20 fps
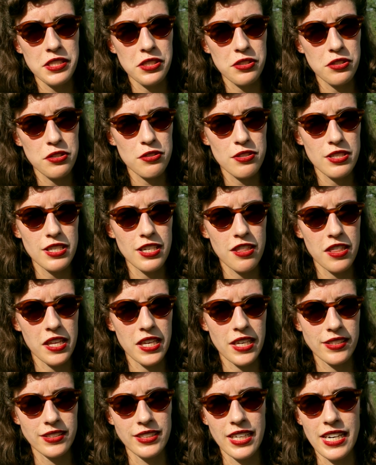you usually
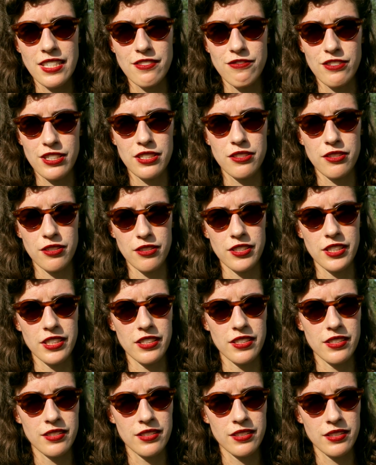think late
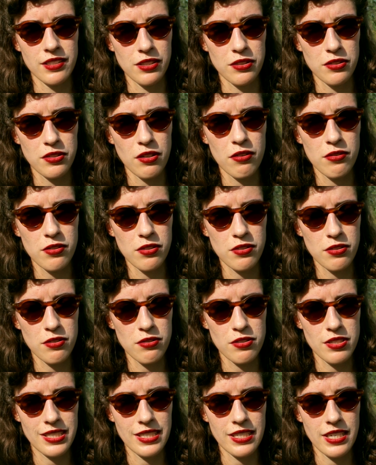Victorian. You don't
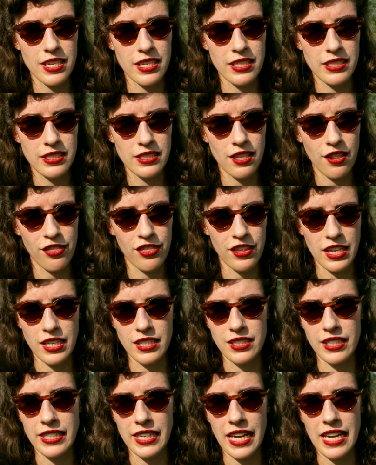usually think like